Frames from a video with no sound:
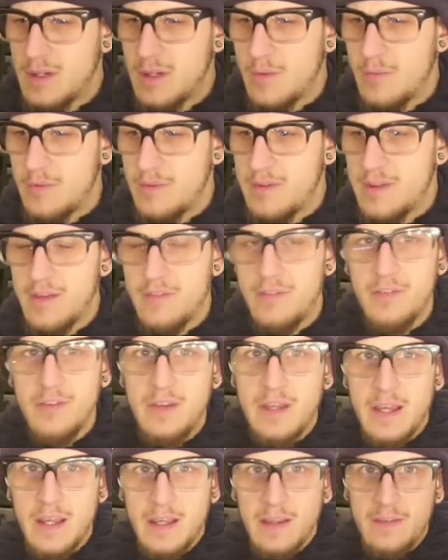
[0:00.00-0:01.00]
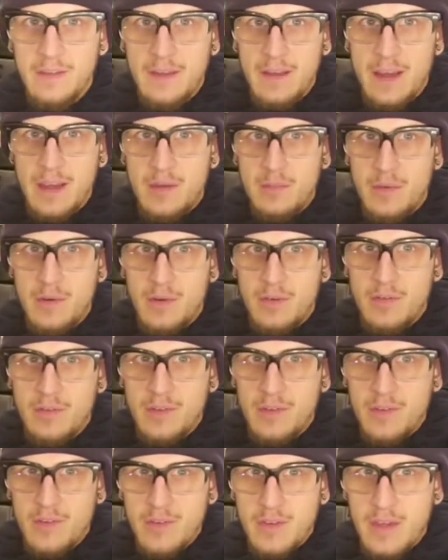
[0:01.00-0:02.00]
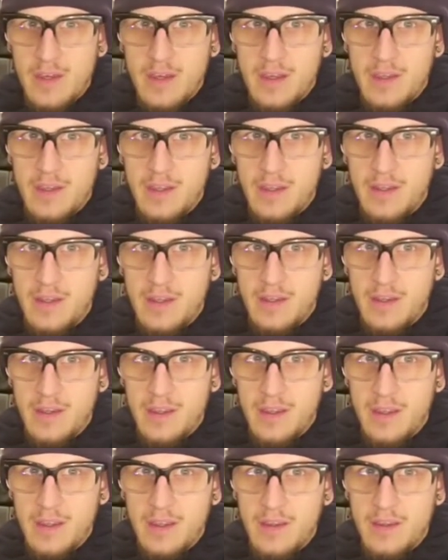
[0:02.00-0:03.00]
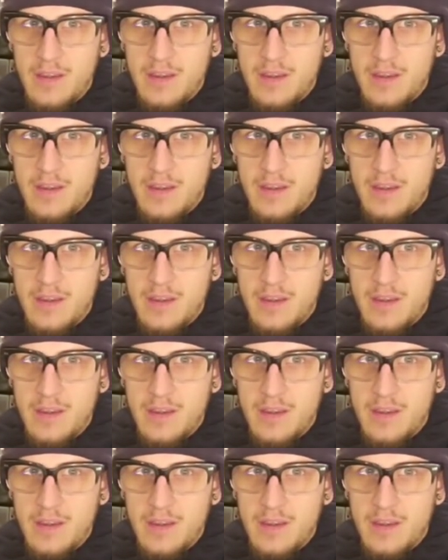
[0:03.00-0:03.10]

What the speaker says: I would definitely not get the common over this guy any day.